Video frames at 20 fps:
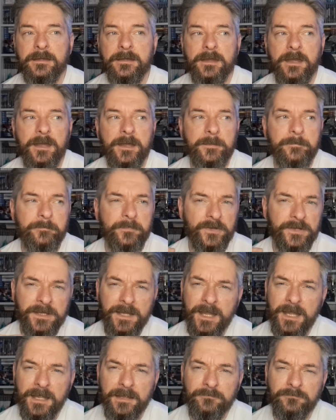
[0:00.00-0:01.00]
But
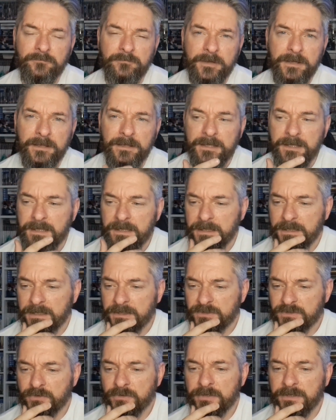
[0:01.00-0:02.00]
yeah, really
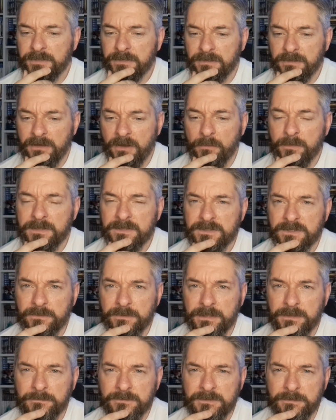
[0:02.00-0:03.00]
enjoyed going to
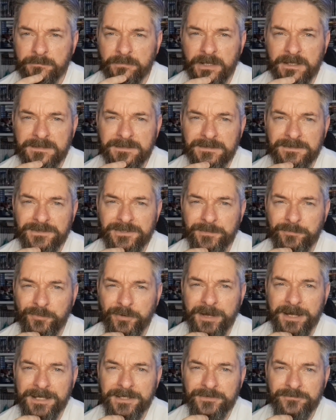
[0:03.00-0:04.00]
it. It was a pleasant
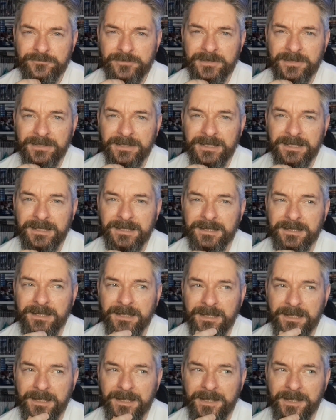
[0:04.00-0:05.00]
surprise, really.
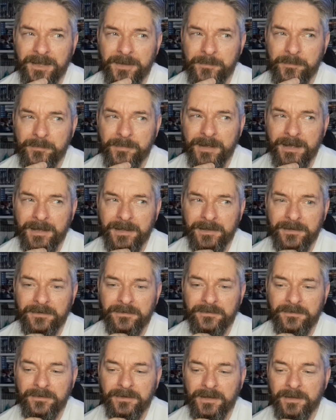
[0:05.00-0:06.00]
And
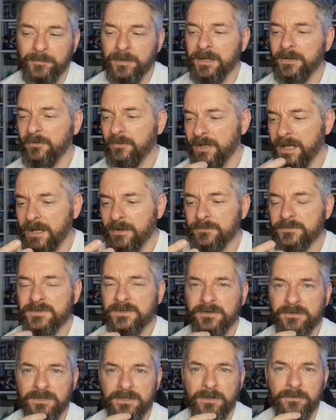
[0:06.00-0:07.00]
I might look out
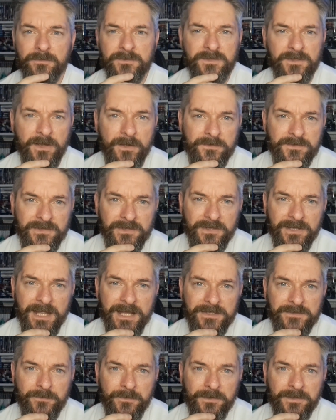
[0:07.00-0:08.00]
to go to the
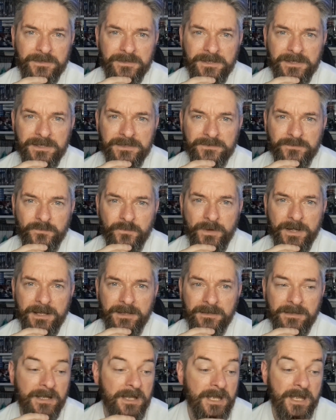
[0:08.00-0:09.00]
next one as
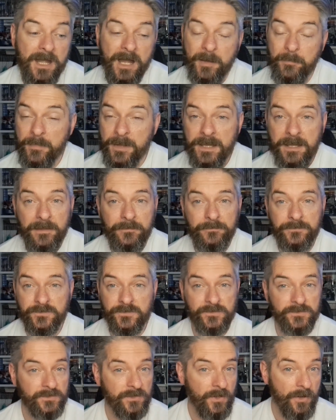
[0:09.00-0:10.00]
well. I may have
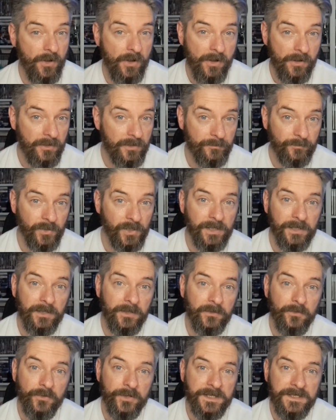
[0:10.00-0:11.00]
just got completely
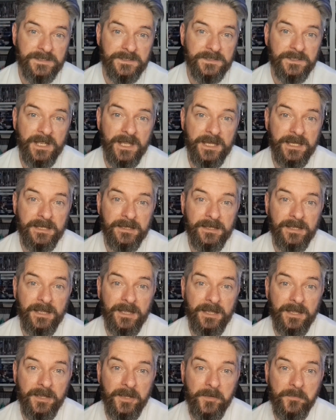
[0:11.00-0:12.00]
lucky today,
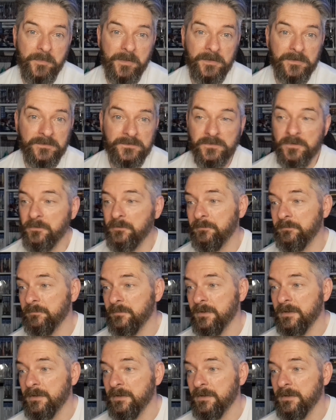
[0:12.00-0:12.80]
and sort of